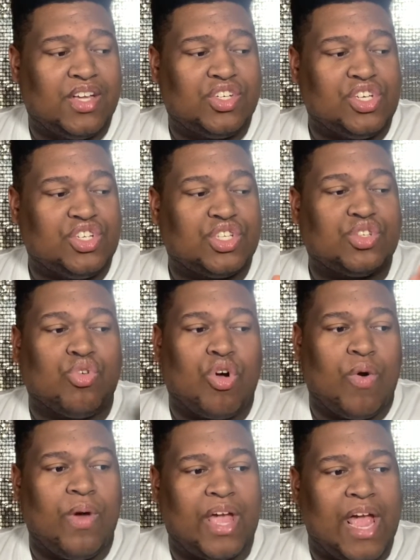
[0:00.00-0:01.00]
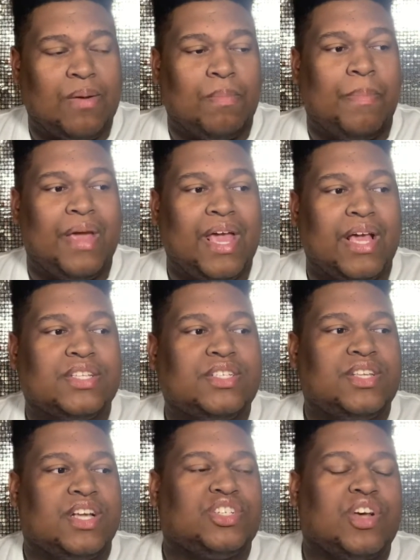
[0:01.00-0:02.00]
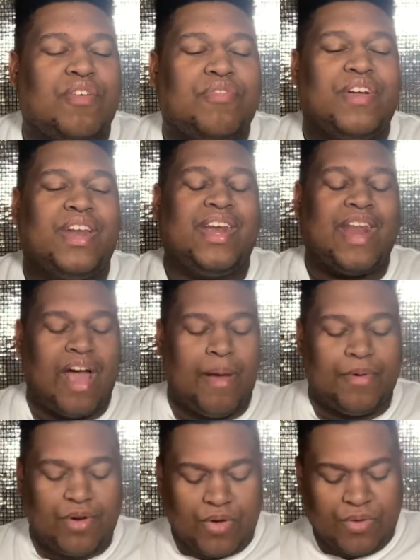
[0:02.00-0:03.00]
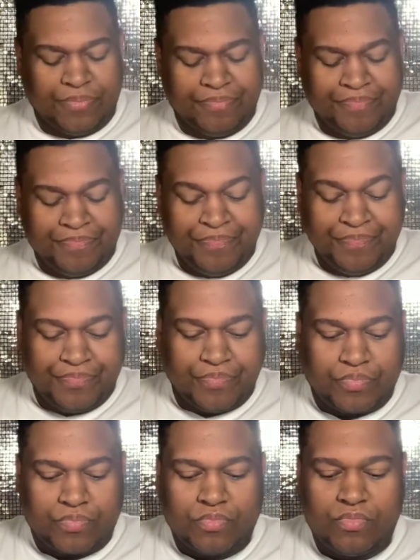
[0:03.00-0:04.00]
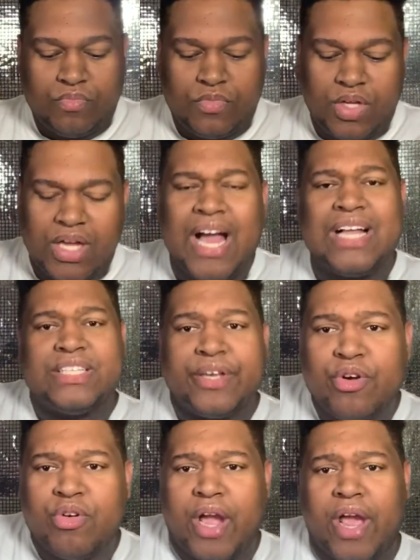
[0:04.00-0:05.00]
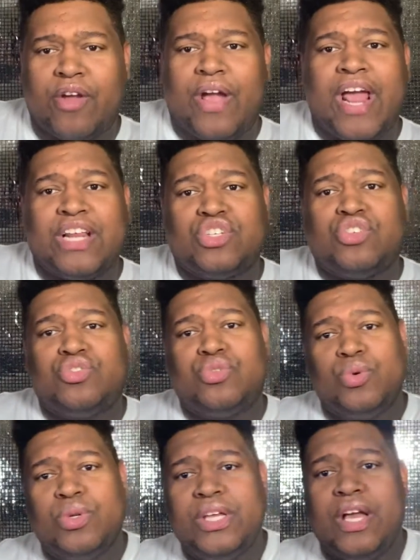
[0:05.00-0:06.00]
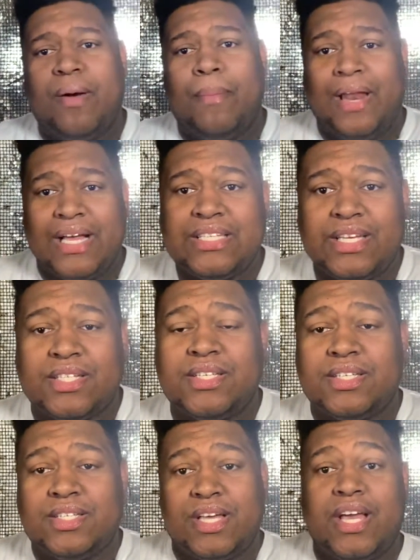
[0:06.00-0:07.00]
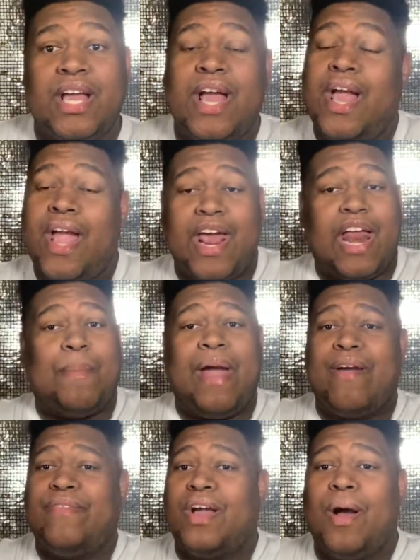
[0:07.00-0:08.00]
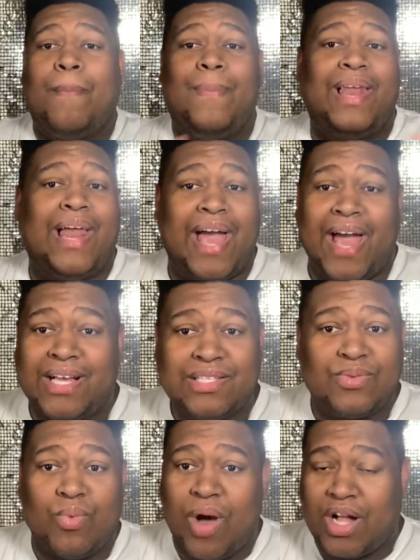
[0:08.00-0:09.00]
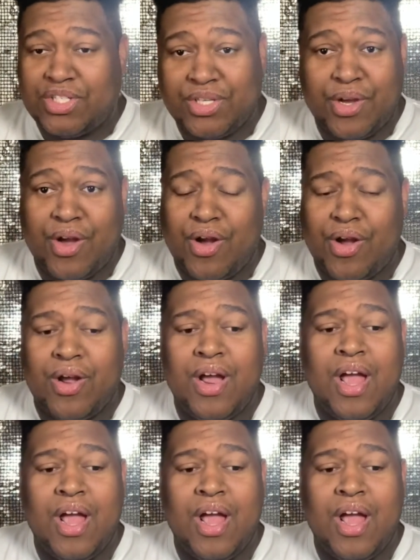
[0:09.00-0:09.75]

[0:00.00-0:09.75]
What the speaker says: she's just growing and being such a phenomenal content creator, and it's truly a blessing to see, and I'm having a blast watching her.